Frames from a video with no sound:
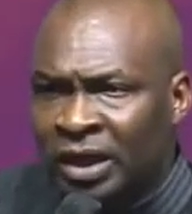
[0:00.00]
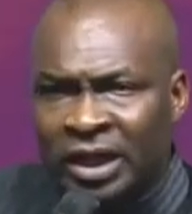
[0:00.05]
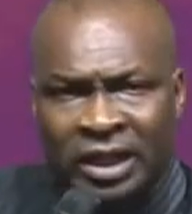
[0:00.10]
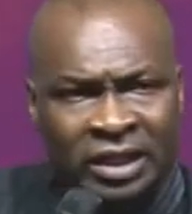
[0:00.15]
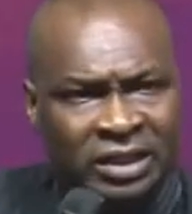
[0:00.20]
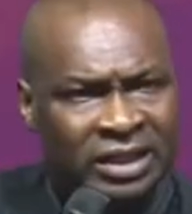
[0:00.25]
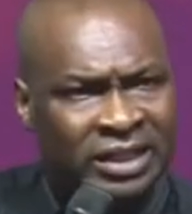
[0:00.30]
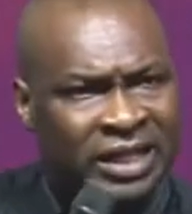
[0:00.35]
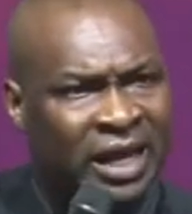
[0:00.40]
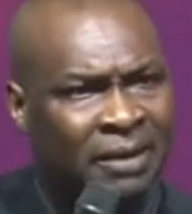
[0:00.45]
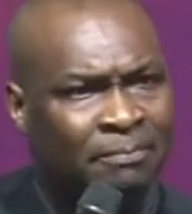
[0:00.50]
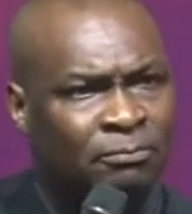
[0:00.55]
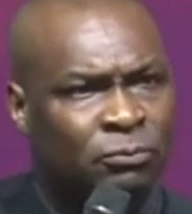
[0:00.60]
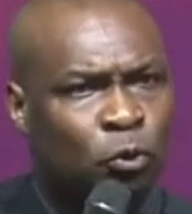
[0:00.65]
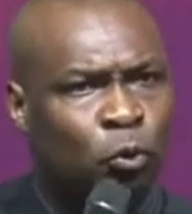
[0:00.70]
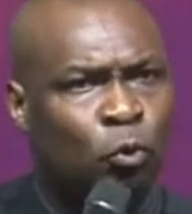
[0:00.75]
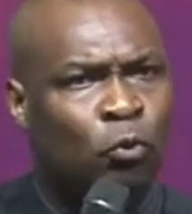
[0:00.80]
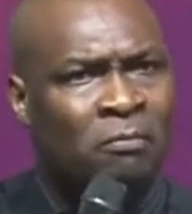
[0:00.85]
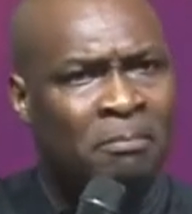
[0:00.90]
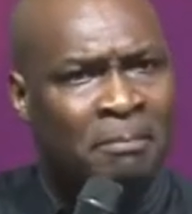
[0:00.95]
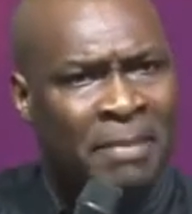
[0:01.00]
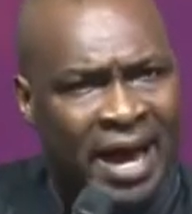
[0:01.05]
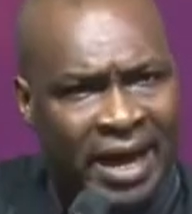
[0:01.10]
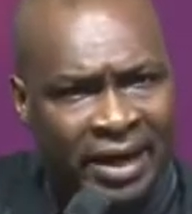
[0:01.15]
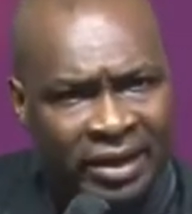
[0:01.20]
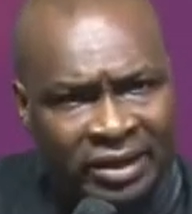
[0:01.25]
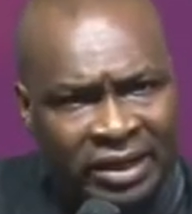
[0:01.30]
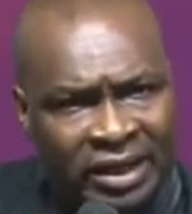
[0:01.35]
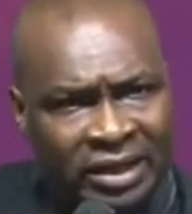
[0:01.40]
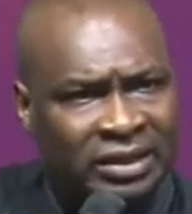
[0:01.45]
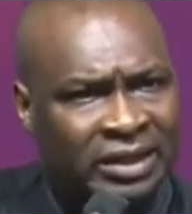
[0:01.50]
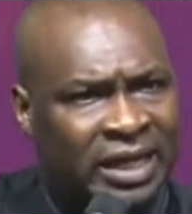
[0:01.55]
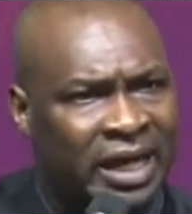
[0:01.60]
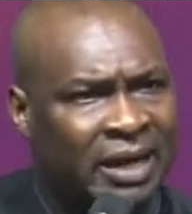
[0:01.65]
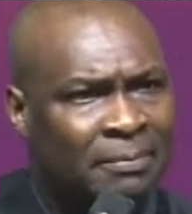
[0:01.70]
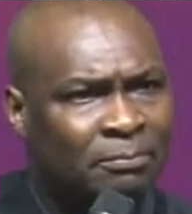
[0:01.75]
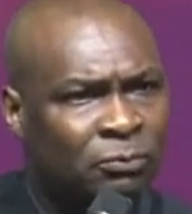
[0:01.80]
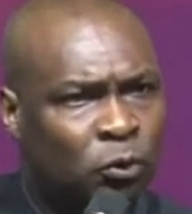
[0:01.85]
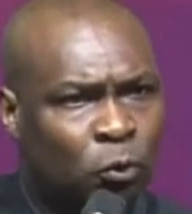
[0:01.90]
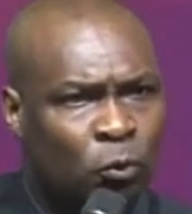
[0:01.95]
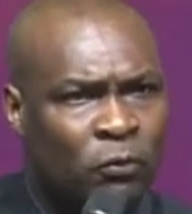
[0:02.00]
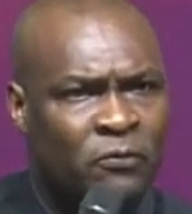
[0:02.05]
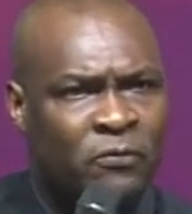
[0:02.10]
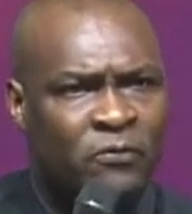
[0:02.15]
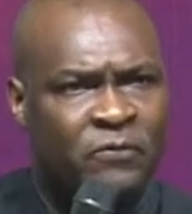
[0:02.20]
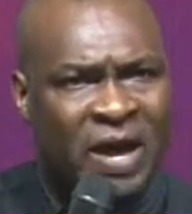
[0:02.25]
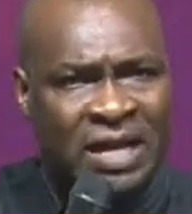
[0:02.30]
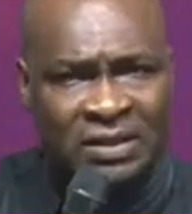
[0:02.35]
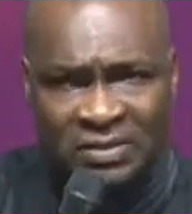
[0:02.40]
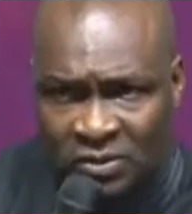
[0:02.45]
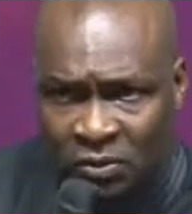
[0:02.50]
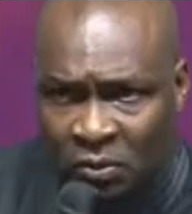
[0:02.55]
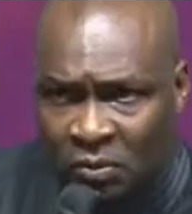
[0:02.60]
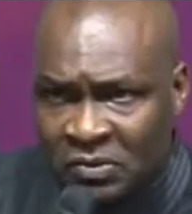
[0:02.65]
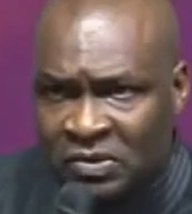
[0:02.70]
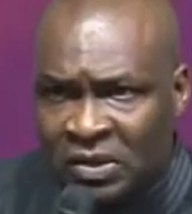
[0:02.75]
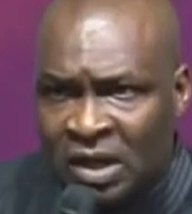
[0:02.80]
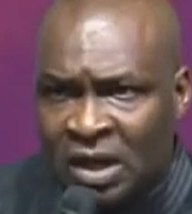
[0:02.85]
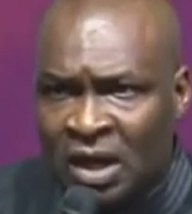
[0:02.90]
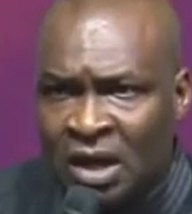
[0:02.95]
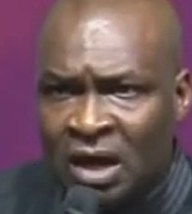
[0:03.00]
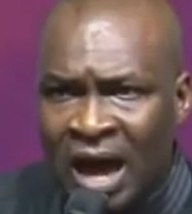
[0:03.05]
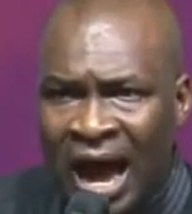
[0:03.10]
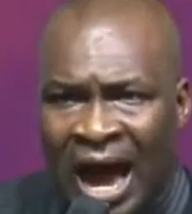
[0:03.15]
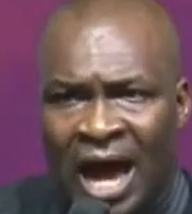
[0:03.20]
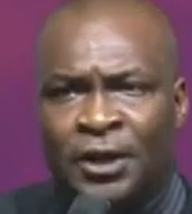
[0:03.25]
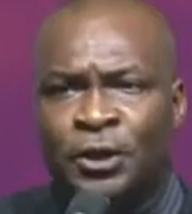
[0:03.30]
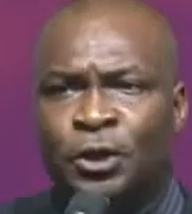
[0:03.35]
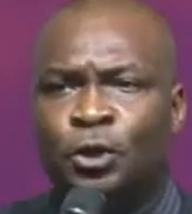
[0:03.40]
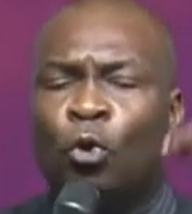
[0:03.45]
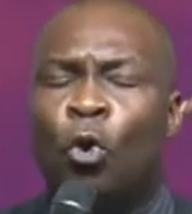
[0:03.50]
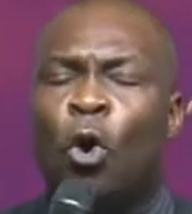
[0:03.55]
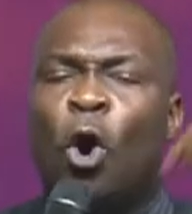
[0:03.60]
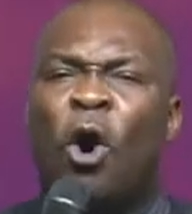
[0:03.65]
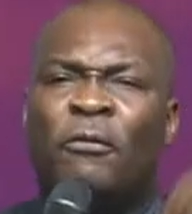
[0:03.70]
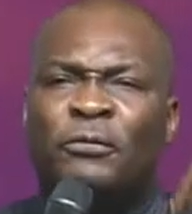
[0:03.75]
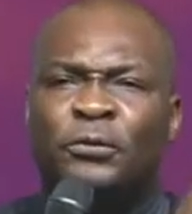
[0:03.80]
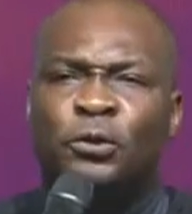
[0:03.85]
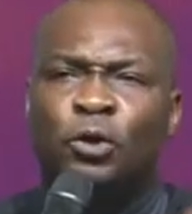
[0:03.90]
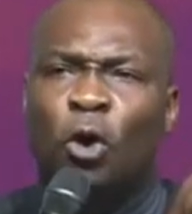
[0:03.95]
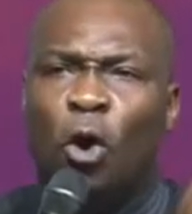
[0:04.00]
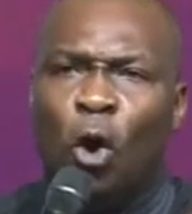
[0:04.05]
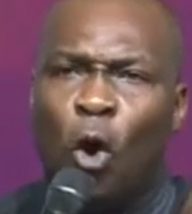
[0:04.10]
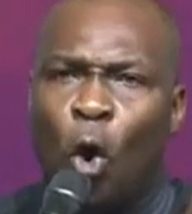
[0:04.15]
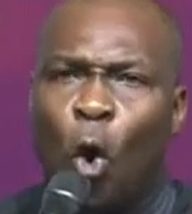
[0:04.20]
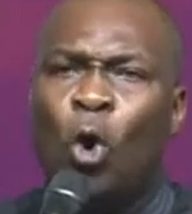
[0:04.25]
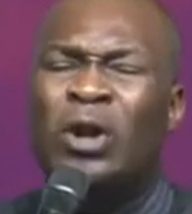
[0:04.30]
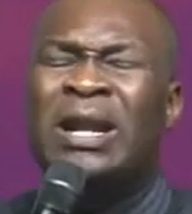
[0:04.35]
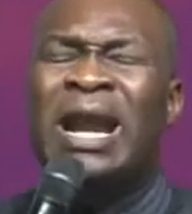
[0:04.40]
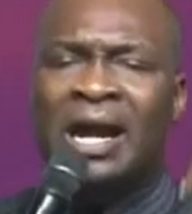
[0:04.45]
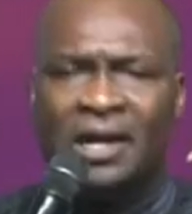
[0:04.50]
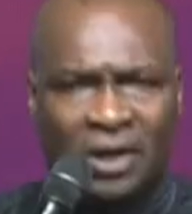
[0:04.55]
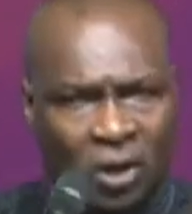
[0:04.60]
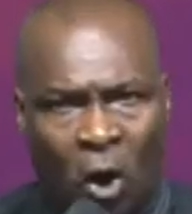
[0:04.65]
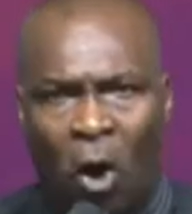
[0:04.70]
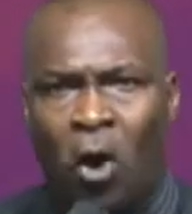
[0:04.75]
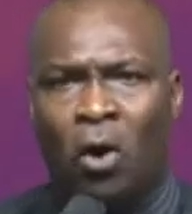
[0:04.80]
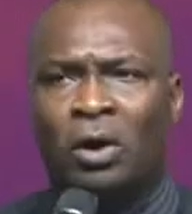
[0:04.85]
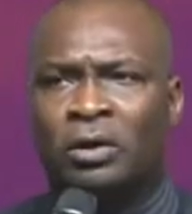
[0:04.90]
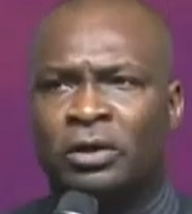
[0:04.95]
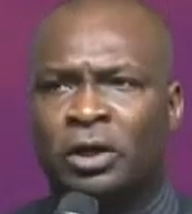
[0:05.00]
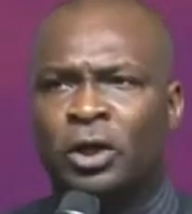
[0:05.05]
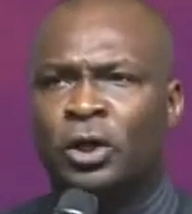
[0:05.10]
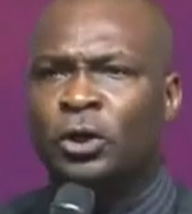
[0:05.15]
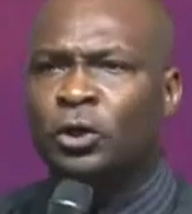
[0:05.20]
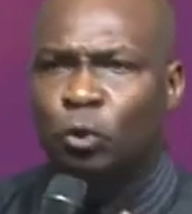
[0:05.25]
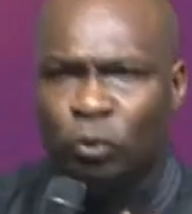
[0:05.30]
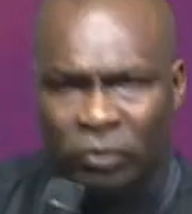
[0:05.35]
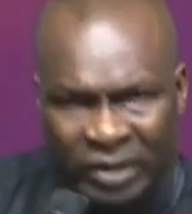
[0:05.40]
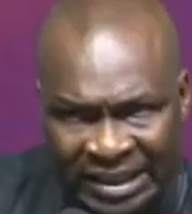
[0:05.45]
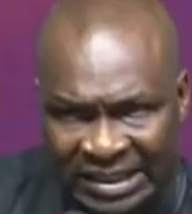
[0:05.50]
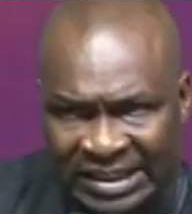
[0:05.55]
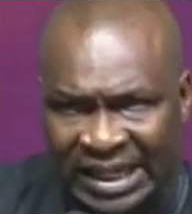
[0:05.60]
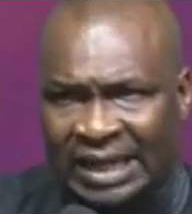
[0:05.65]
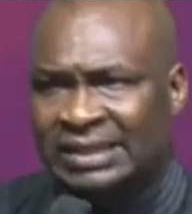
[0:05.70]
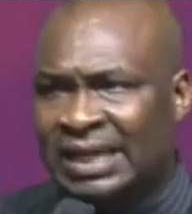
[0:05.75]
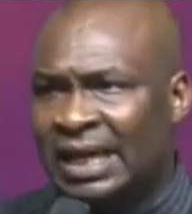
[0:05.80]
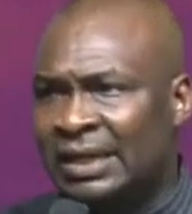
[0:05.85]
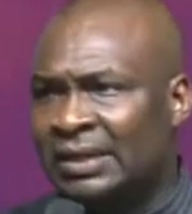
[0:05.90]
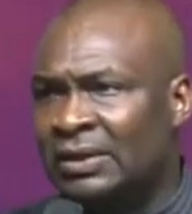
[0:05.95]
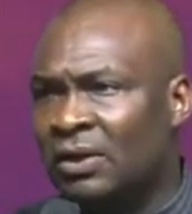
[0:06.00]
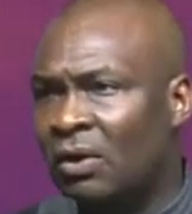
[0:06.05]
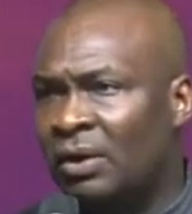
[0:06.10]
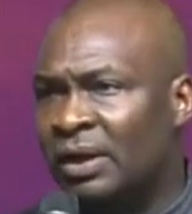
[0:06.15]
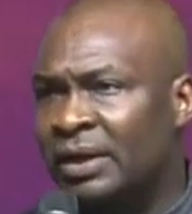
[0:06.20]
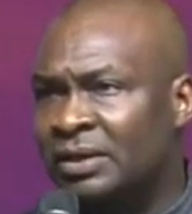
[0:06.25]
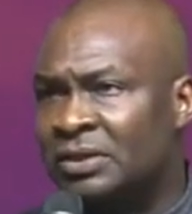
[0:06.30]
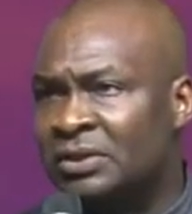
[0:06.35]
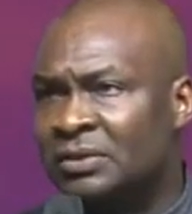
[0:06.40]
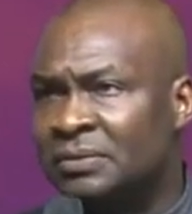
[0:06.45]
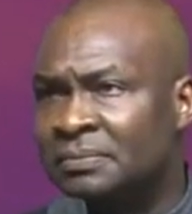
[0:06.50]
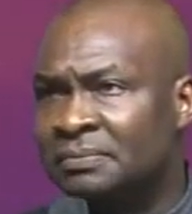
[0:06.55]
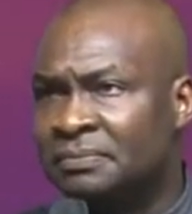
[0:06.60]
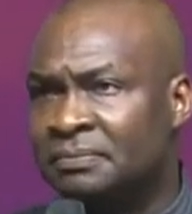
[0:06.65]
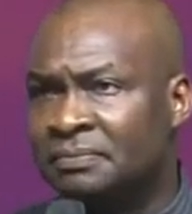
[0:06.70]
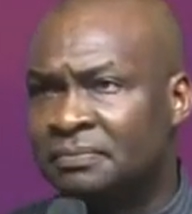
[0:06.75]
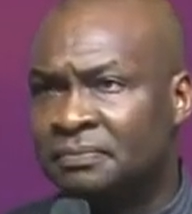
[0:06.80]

It came through men, it came through vessels, and you, of your own accord, you rejected knowledge.